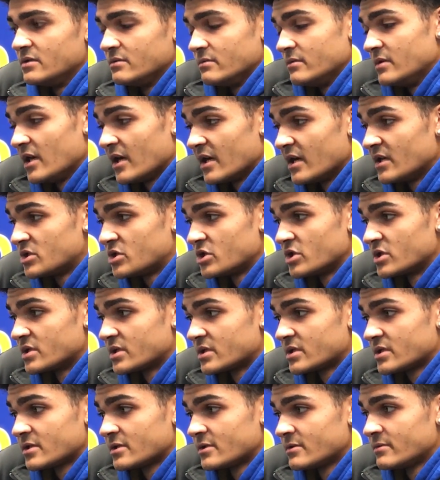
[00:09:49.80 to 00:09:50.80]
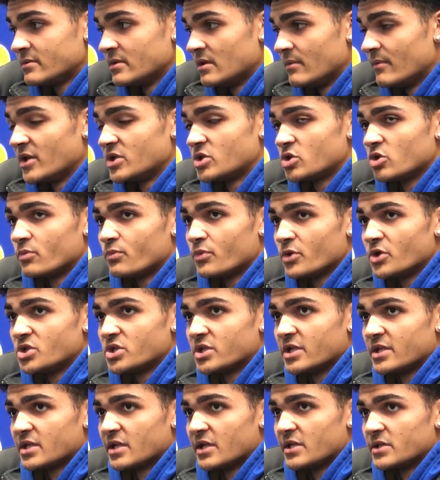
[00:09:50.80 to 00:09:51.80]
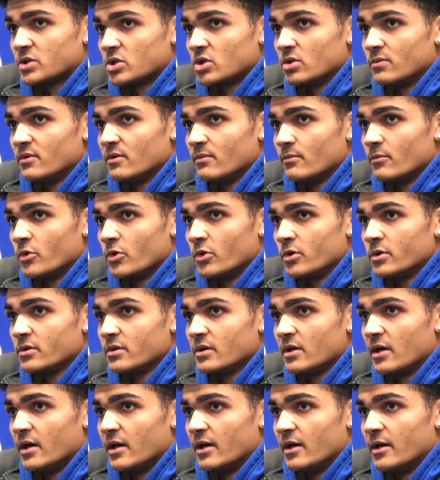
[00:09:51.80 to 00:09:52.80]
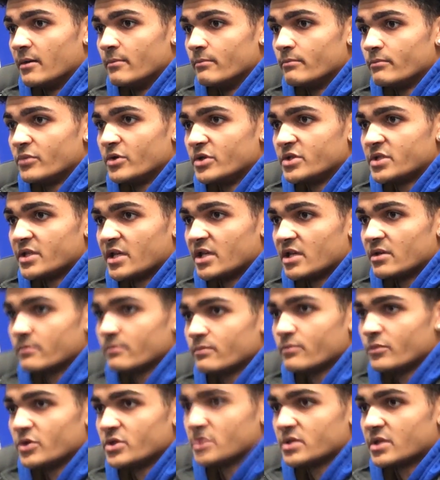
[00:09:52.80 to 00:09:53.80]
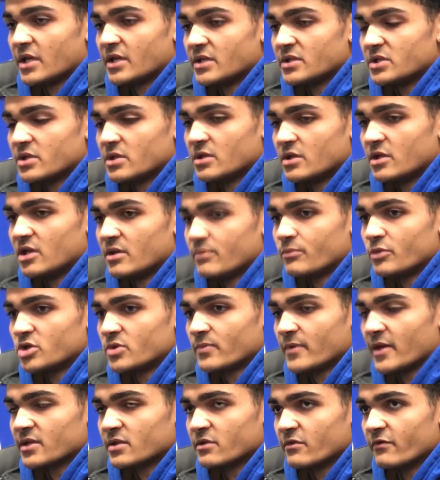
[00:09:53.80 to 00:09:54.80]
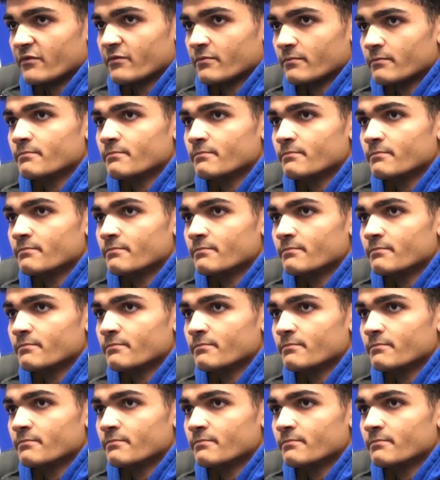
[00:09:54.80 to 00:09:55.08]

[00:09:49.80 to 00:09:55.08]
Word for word: yeah, it just, it makes you appreciate things a little bit more. Um, puts, things puts things in uh, perspective.